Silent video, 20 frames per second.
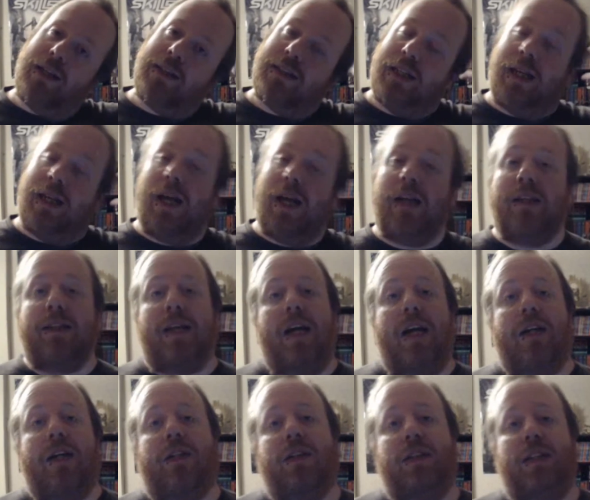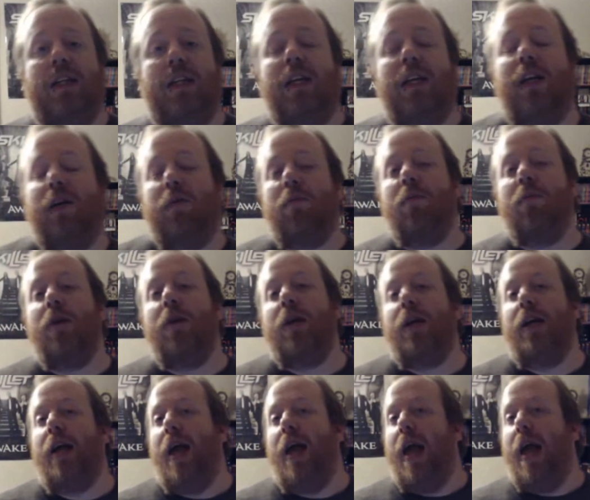and now to actually see him
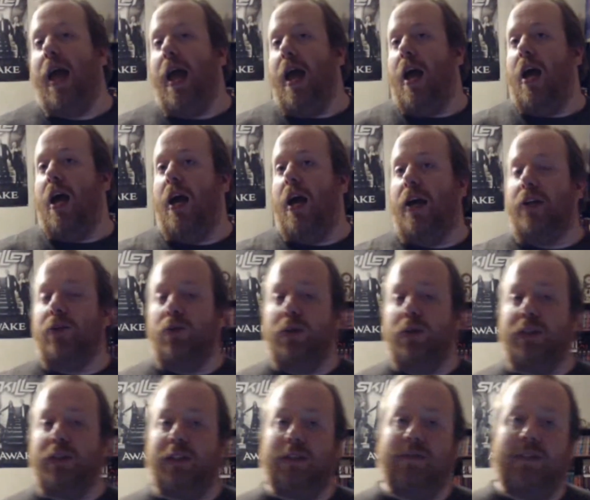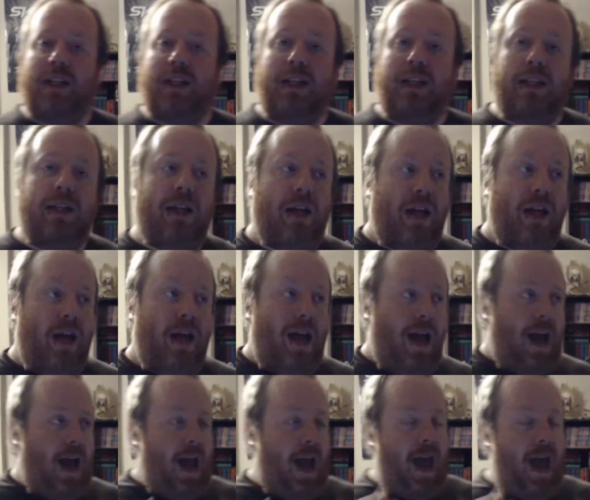head towards something
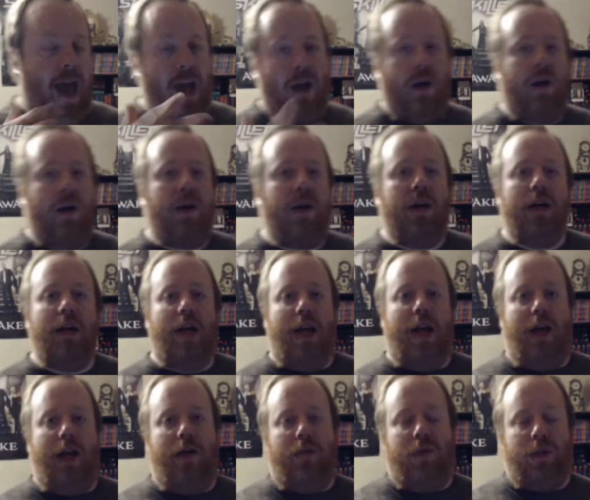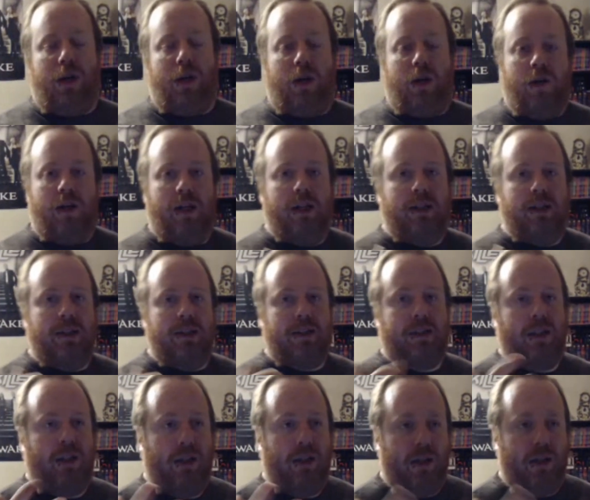head on and with all his
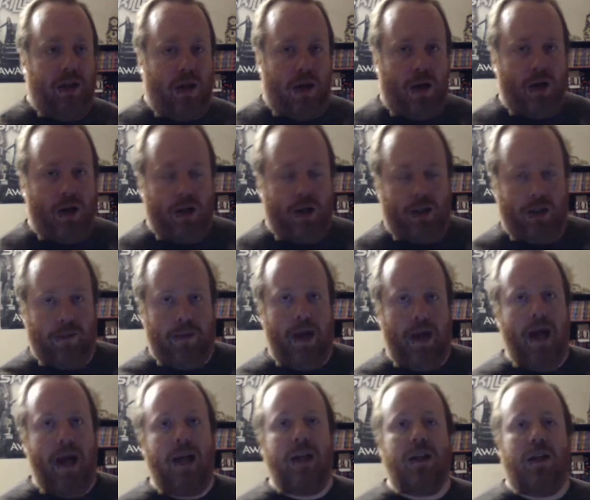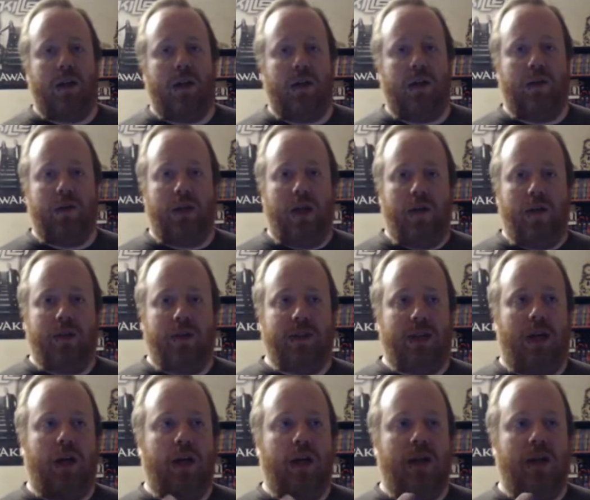heart and compassion, or with all his
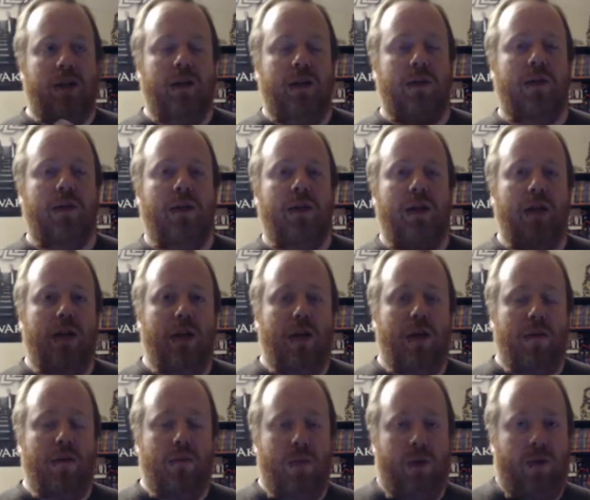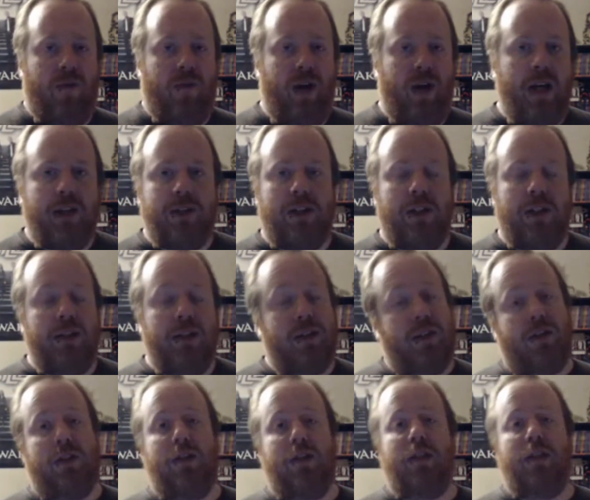heart and motivation, it's
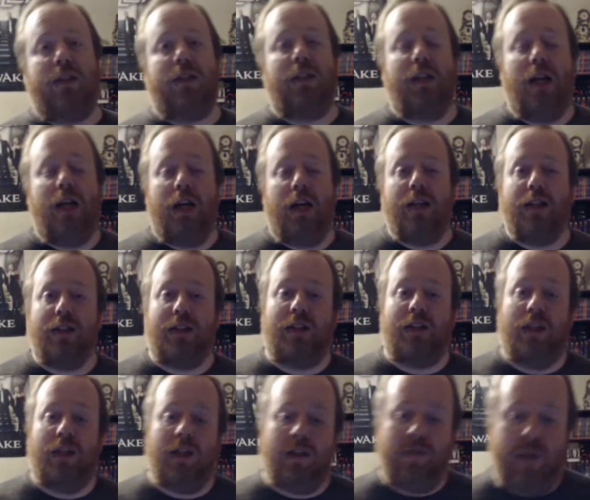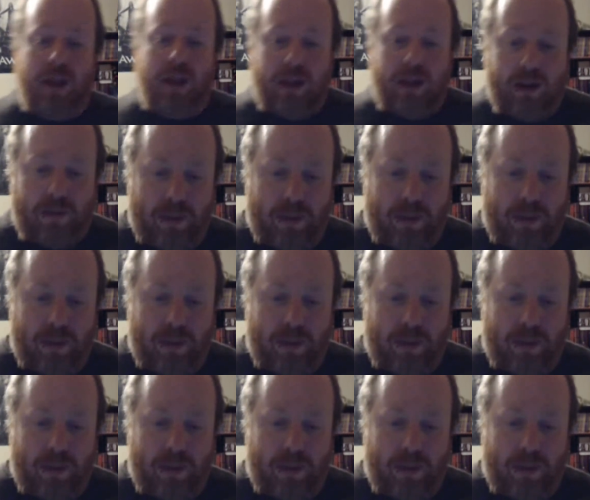interesting to see how this is going to develop.